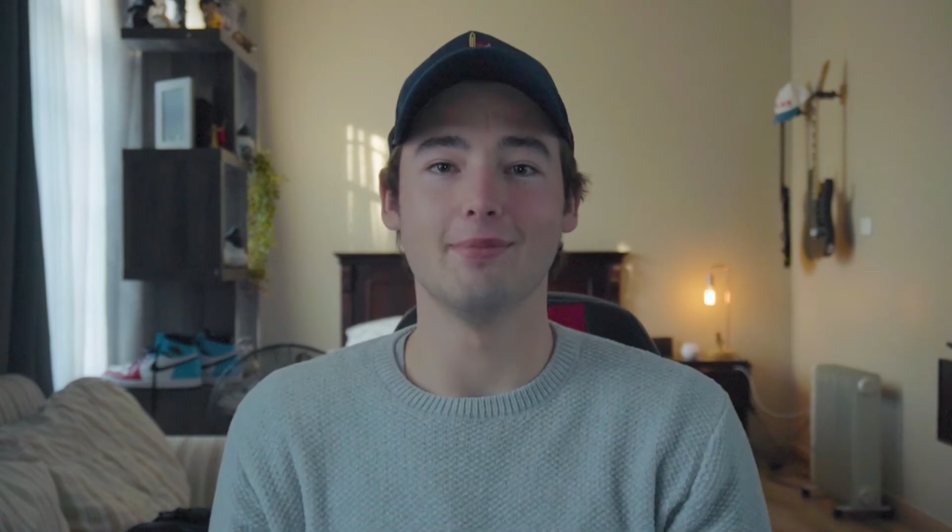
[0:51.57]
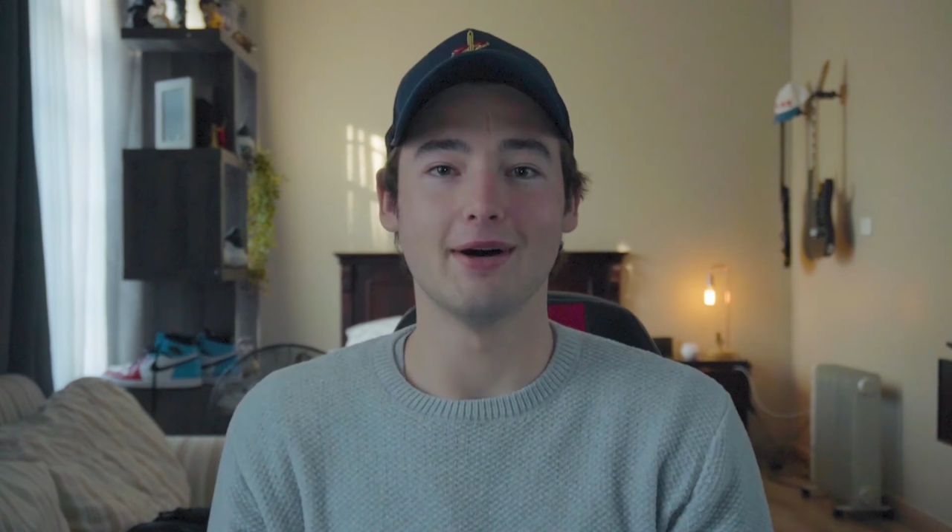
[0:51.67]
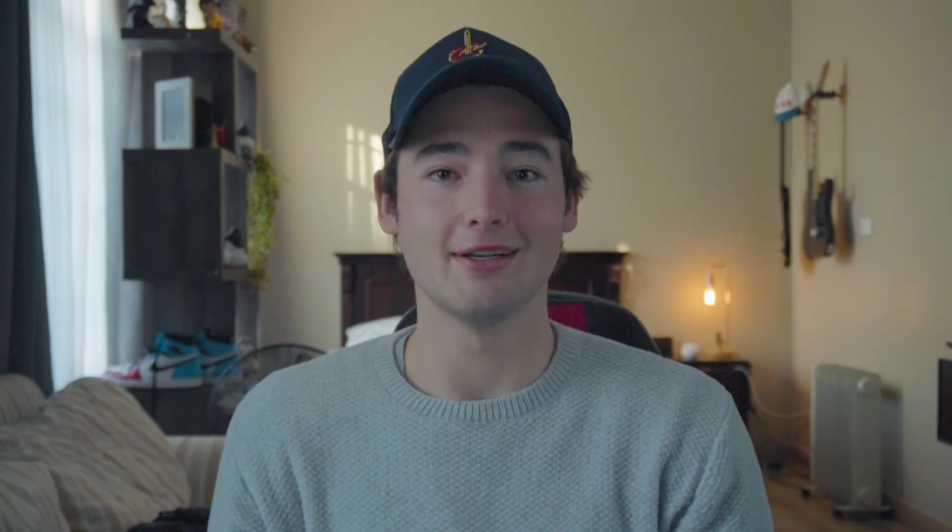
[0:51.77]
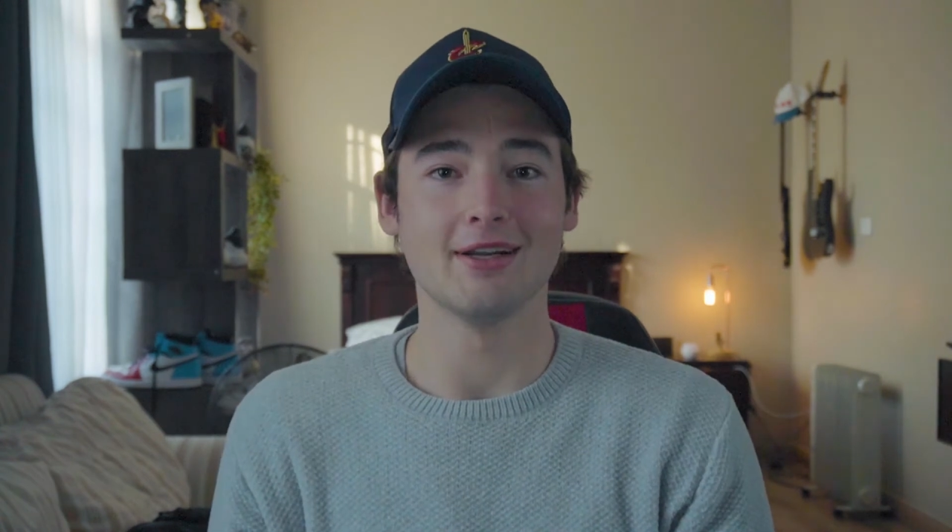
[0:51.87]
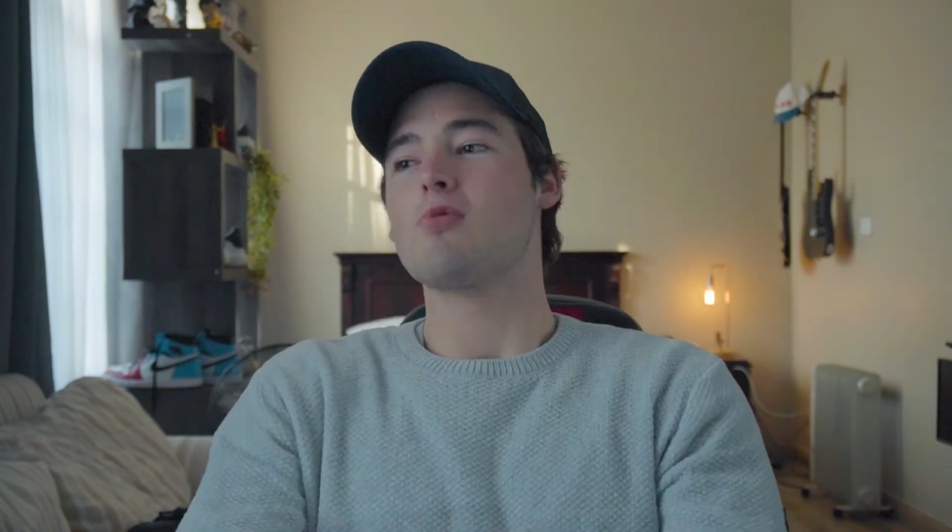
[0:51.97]

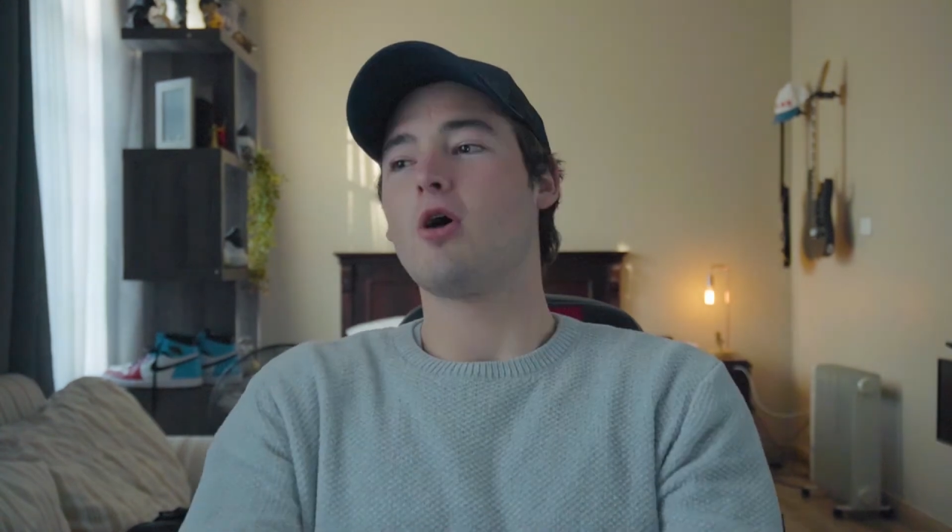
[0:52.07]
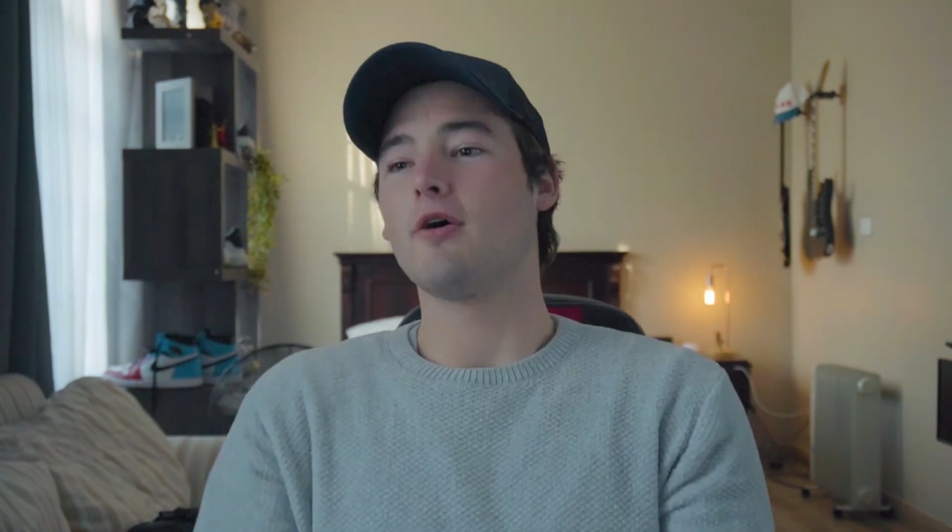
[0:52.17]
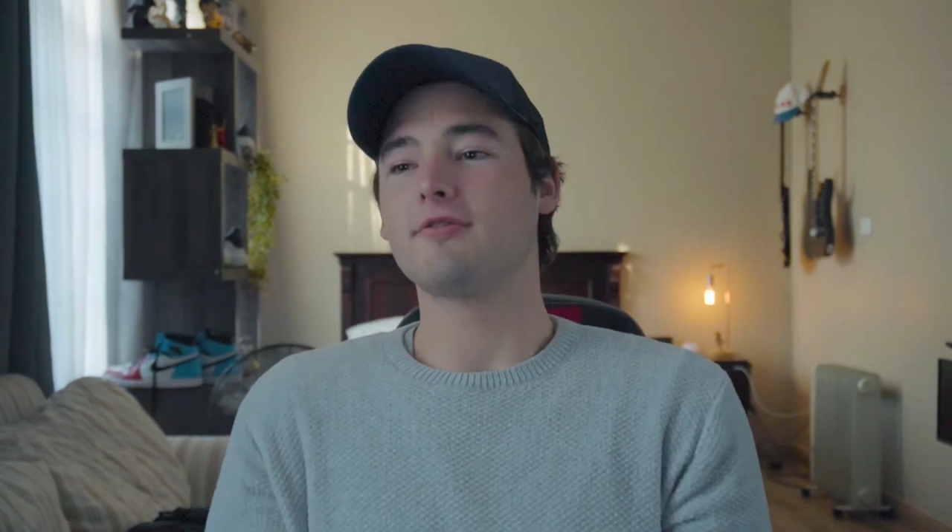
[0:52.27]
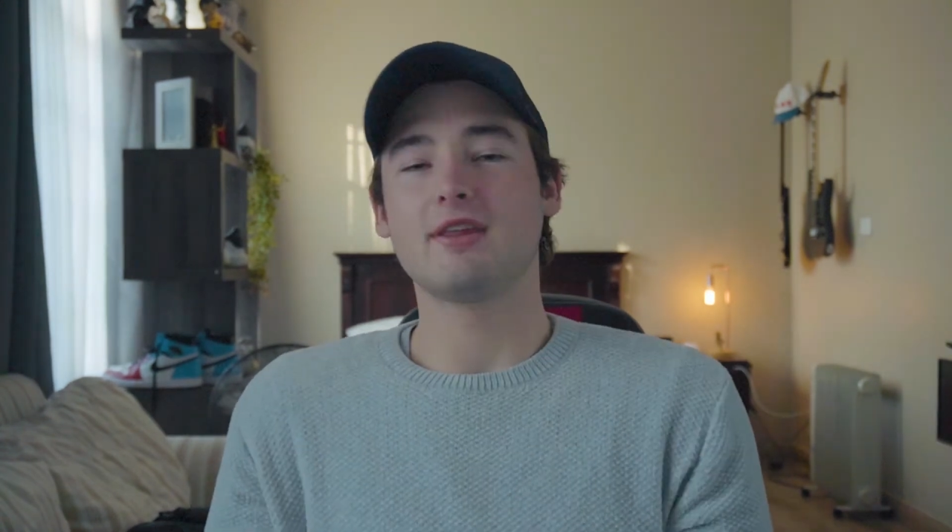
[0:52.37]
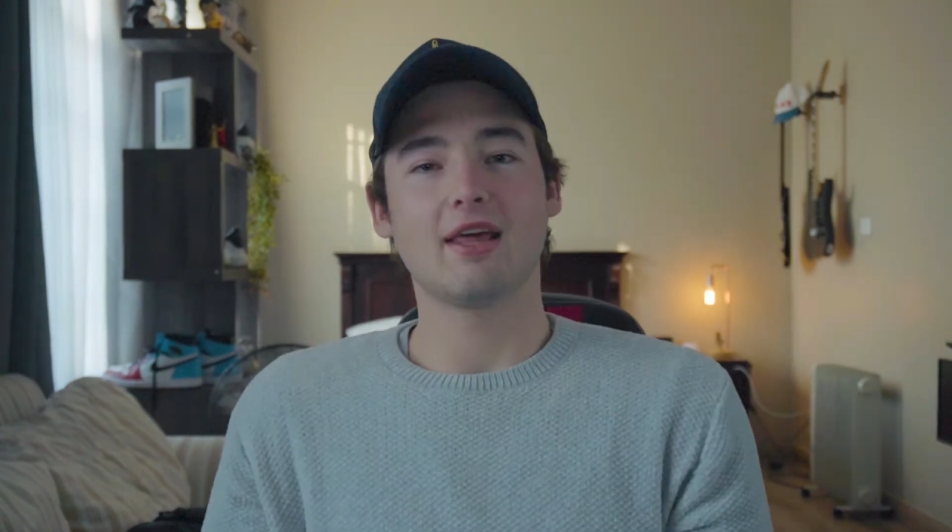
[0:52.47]
but
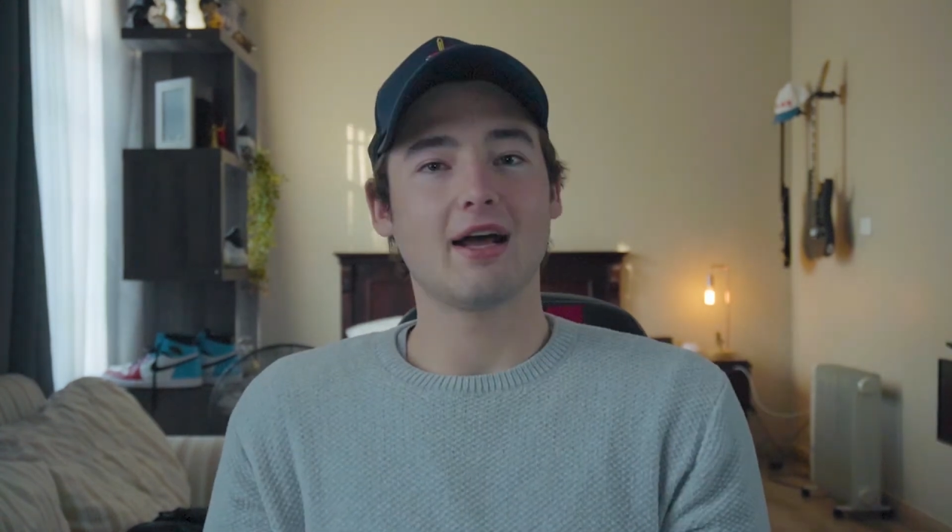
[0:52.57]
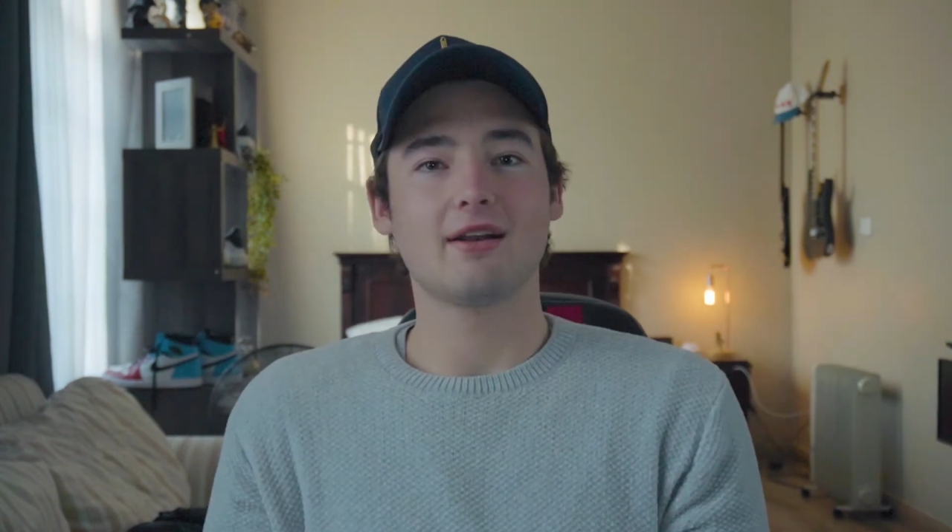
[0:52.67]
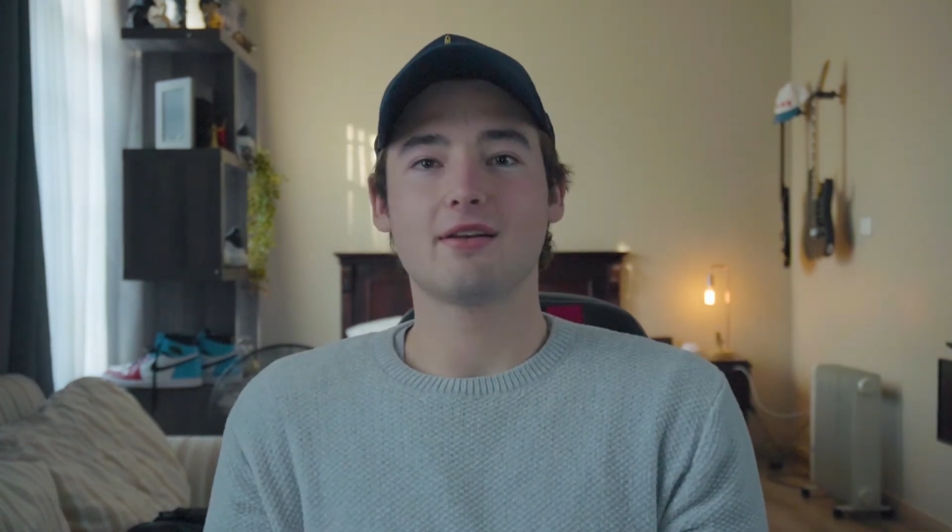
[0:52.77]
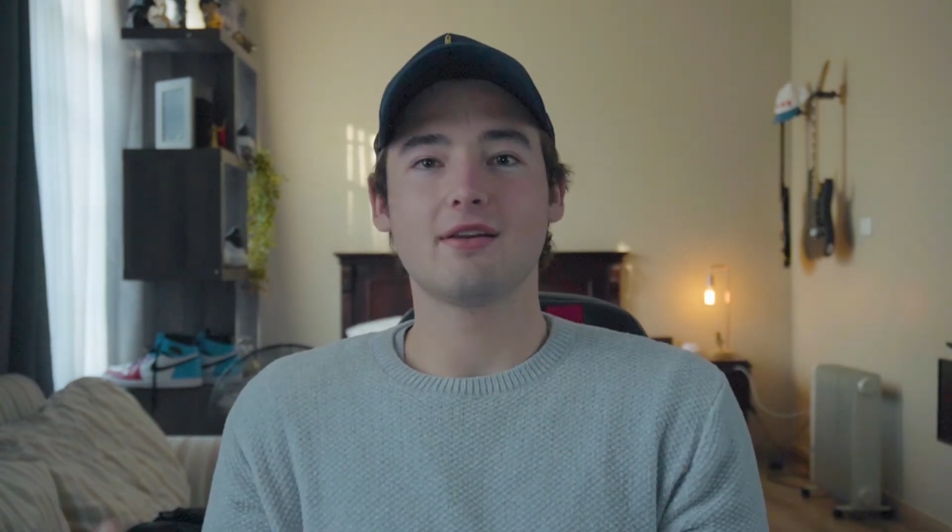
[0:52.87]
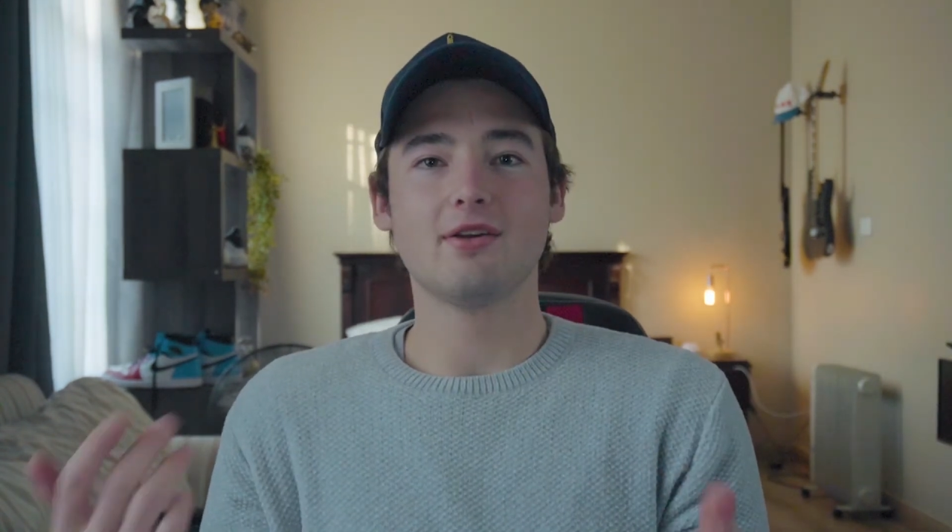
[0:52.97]
after that